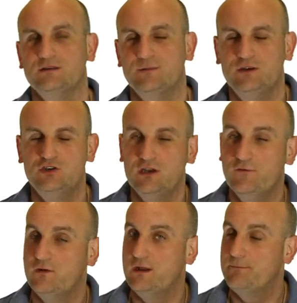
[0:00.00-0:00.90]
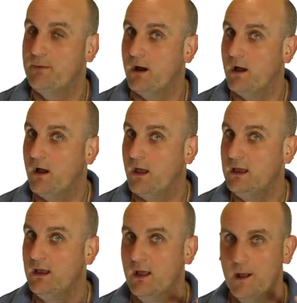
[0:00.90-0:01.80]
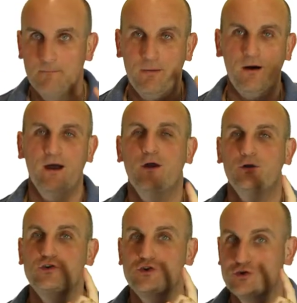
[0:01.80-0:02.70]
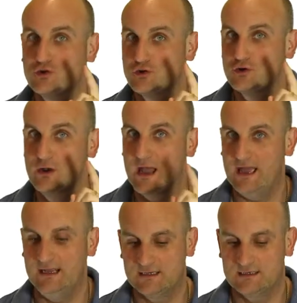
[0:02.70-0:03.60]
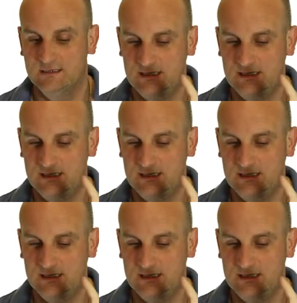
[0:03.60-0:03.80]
It's been shifted by pi on 8.